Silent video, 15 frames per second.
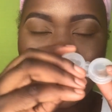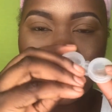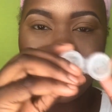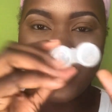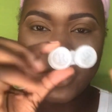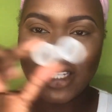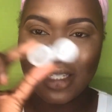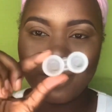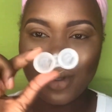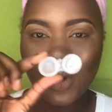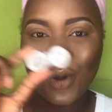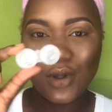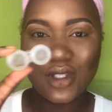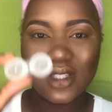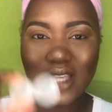already
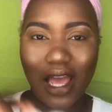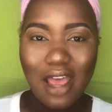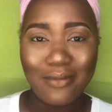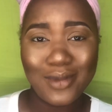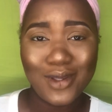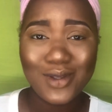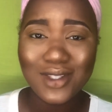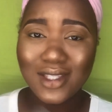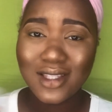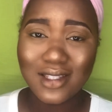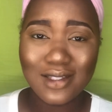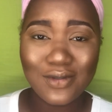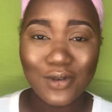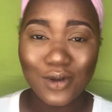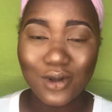because I have been using
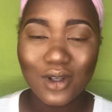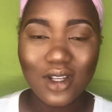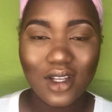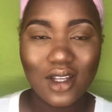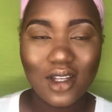this for